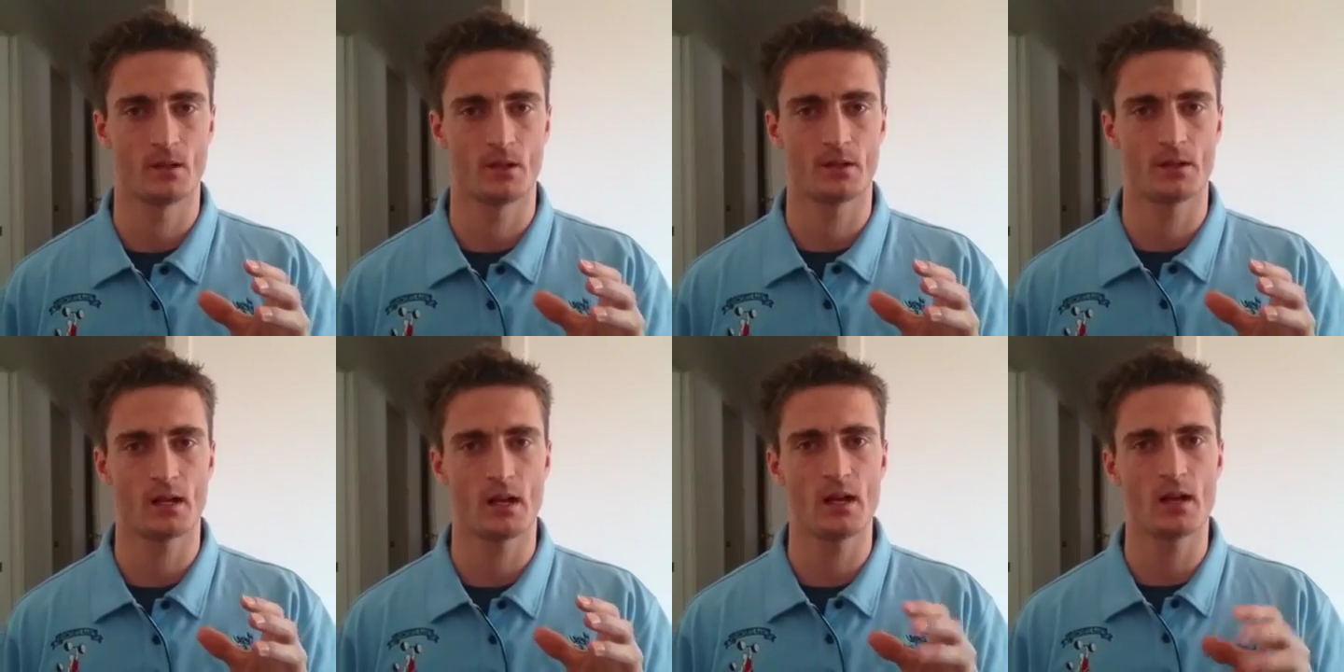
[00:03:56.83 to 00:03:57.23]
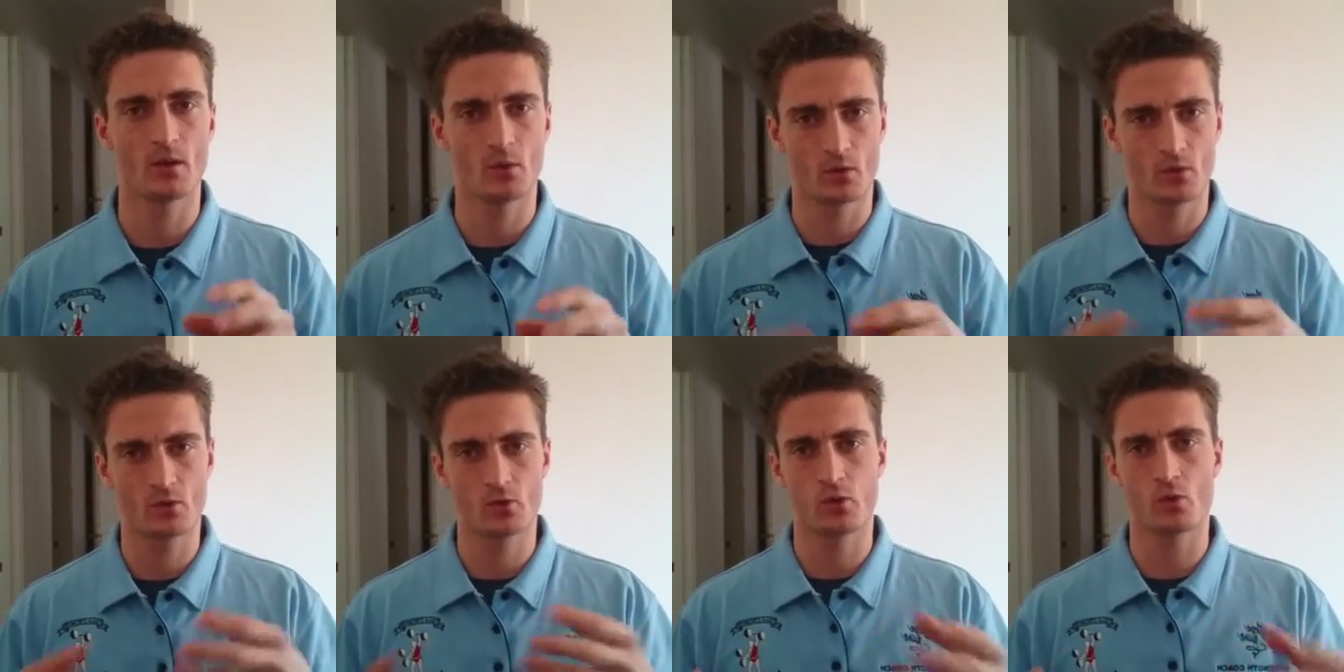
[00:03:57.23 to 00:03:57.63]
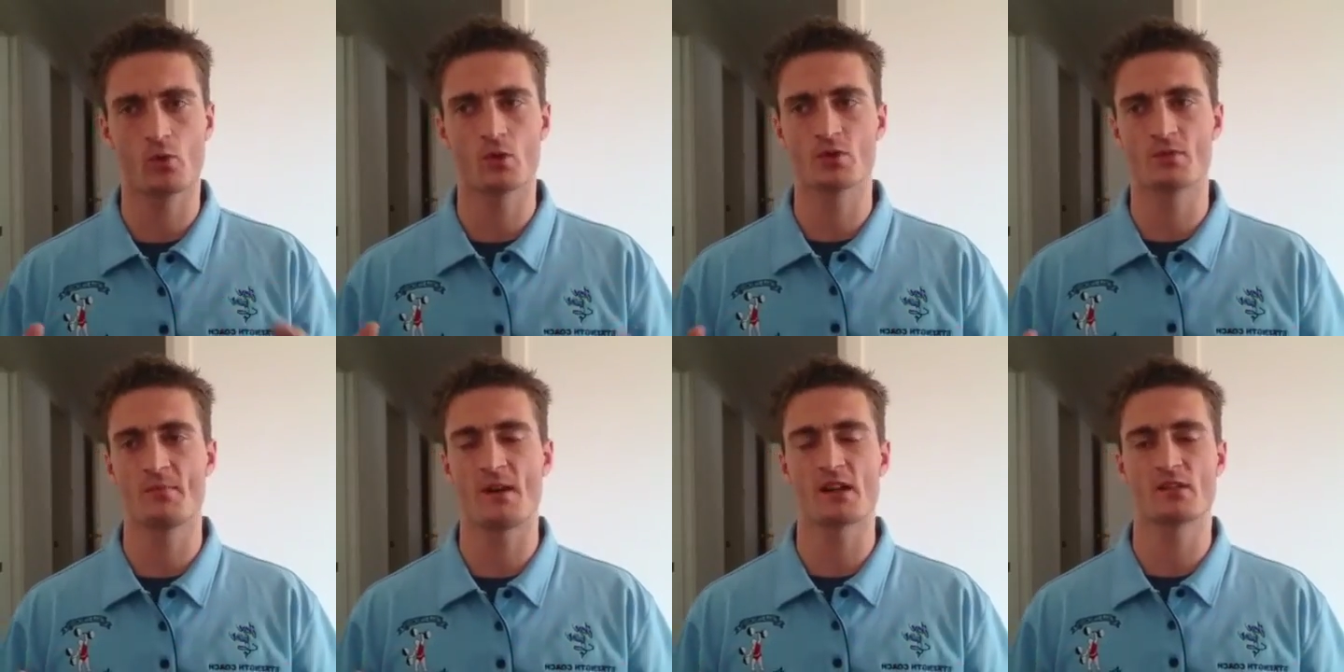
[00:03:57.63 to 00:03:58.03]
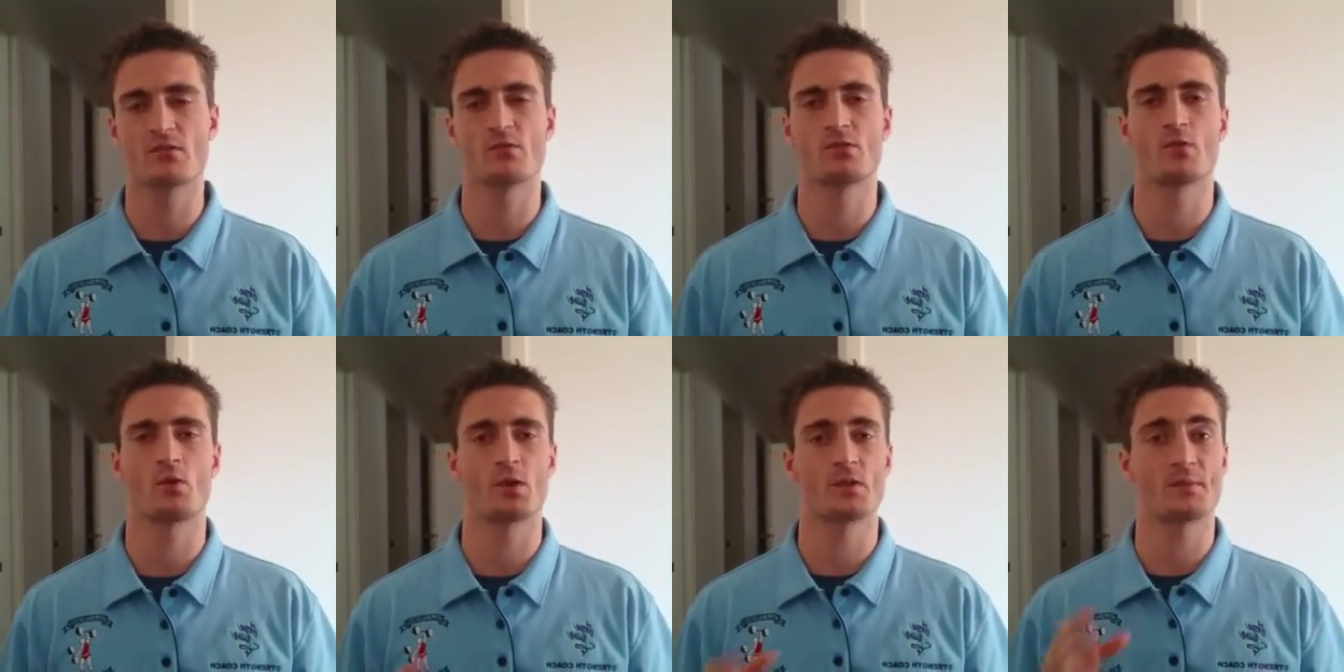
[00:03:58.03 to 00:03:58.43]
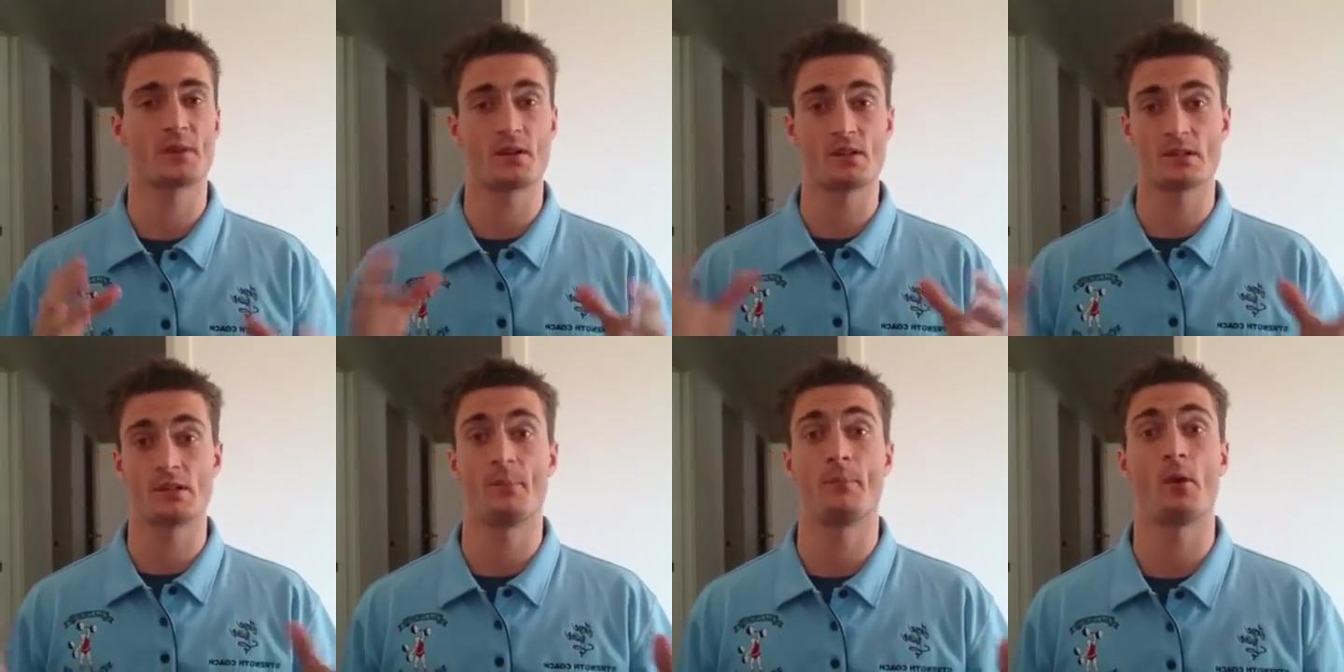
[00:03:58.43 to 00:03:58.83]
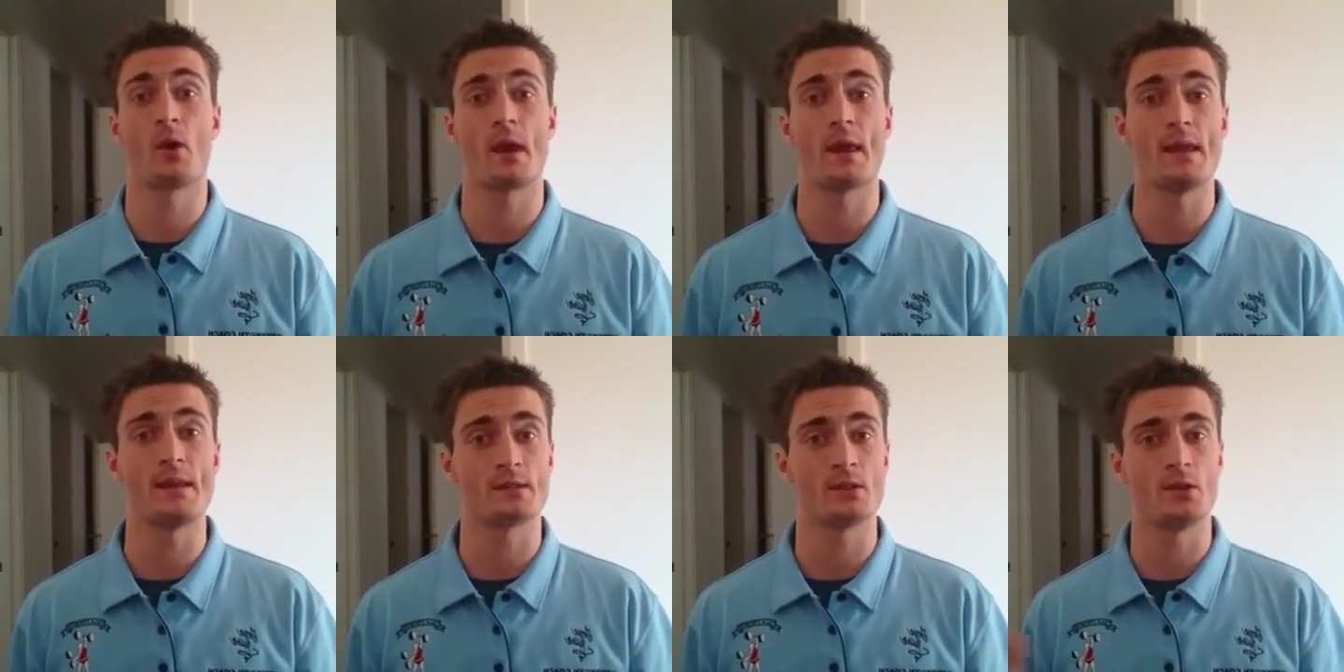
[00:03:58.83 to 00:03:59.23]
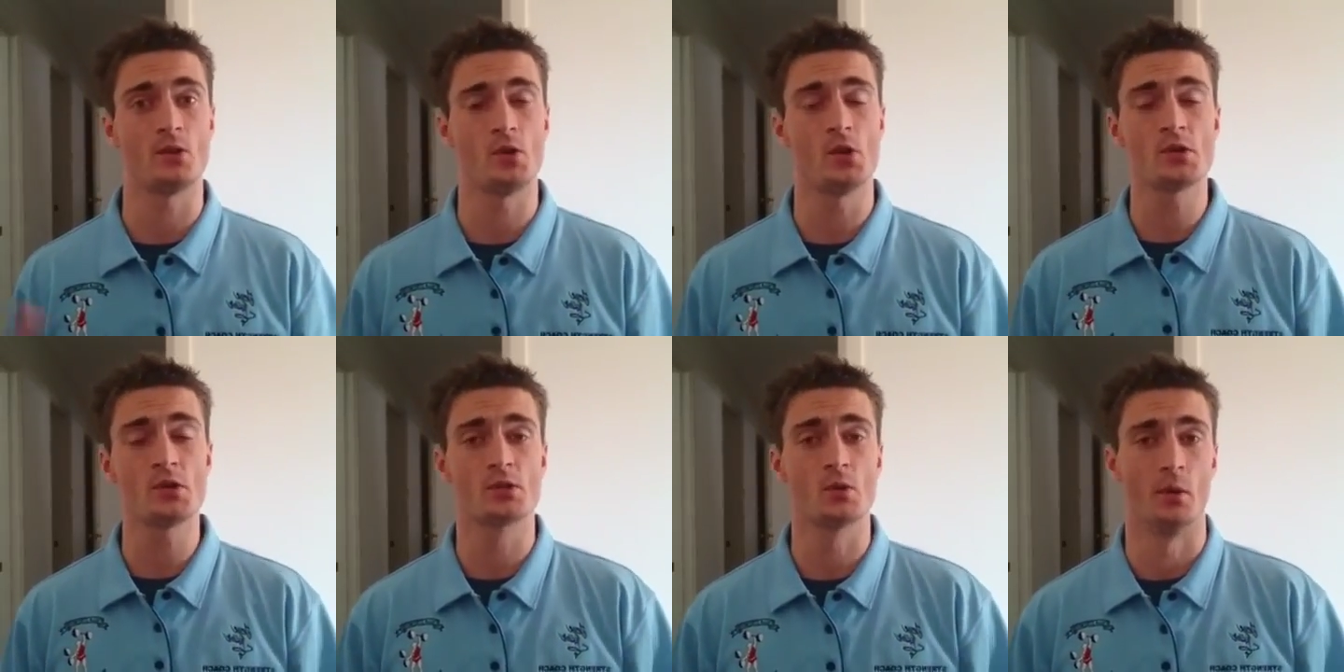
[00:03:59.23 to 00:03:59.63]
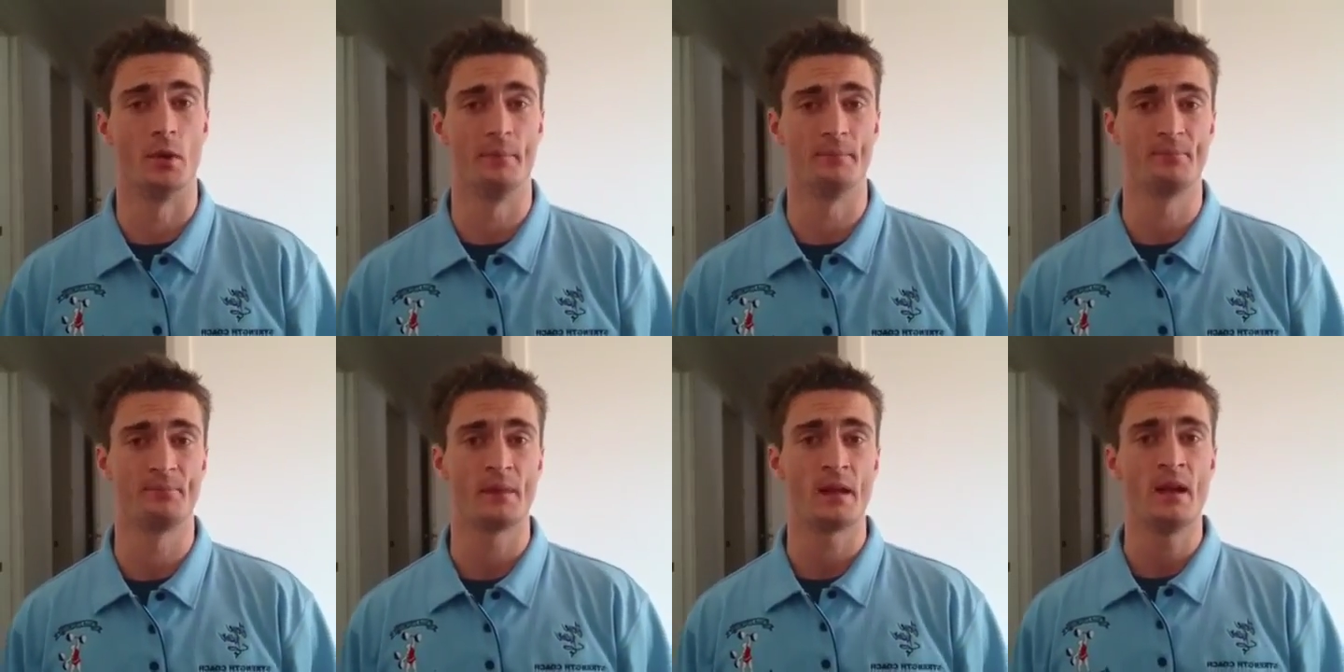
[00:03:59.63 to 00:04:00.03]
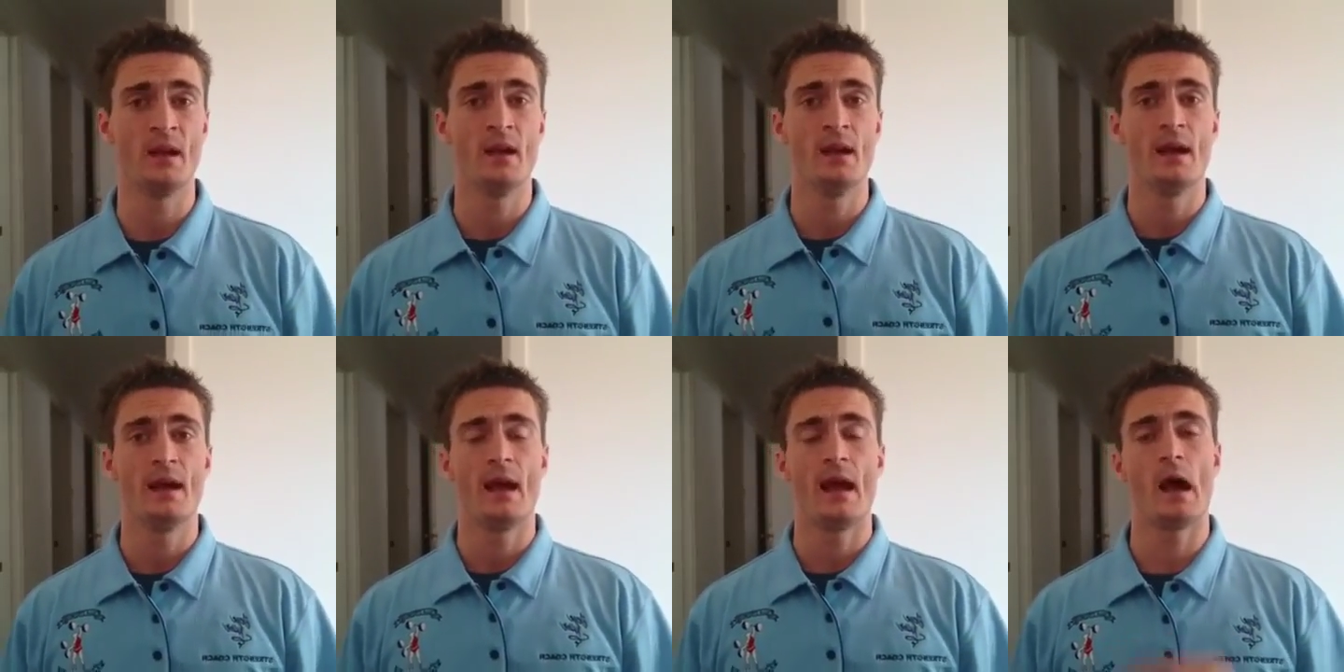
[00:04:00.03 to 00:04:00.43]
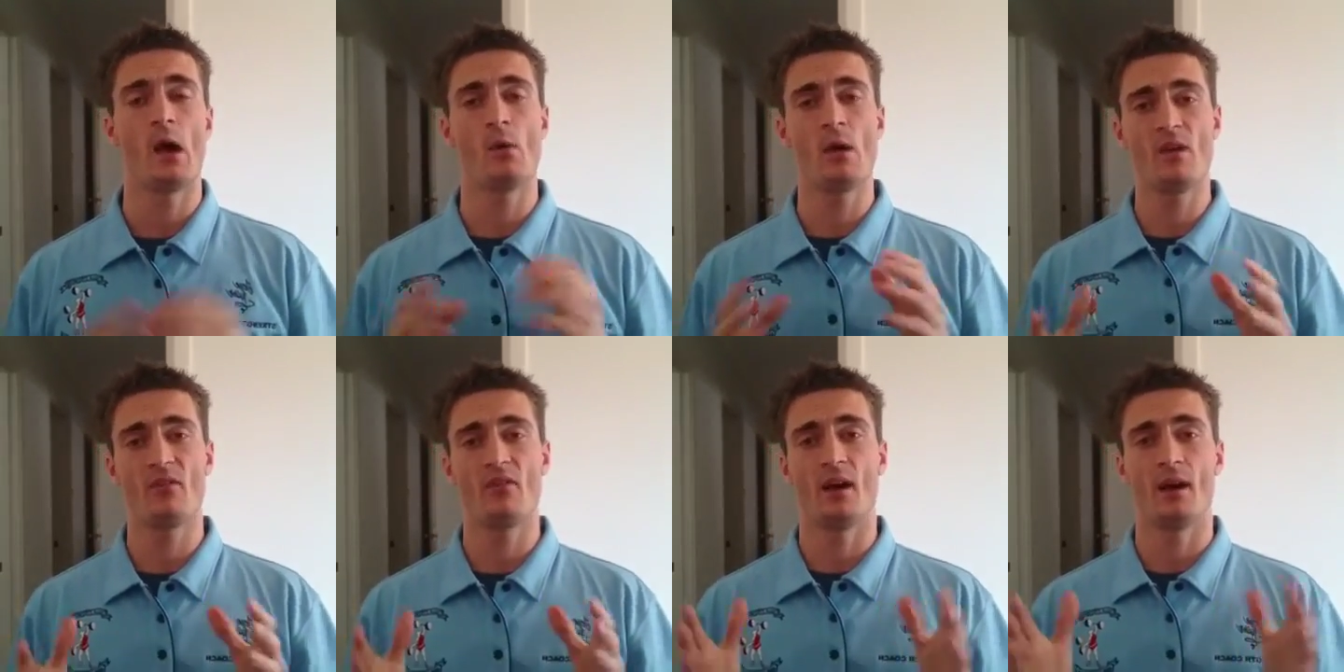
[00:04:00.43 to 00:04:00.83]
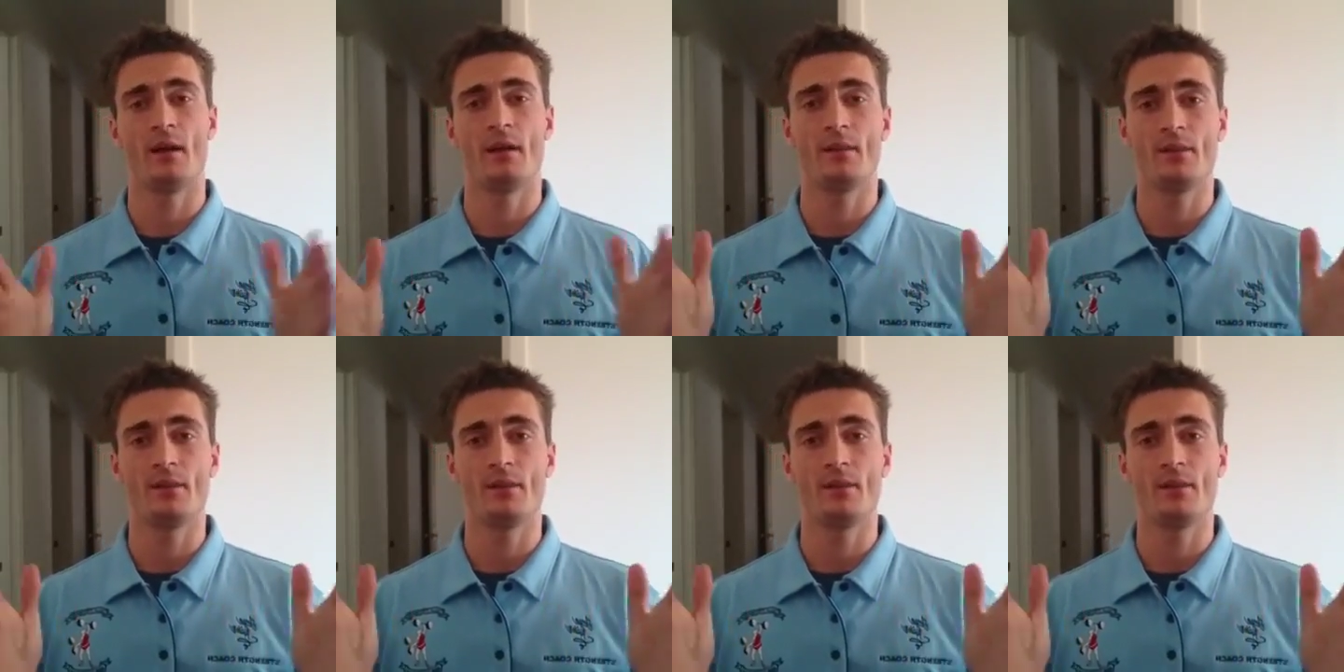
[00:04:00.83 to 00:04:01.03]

Okay, it'll cause muscle soreness because the body isn't used to it. However,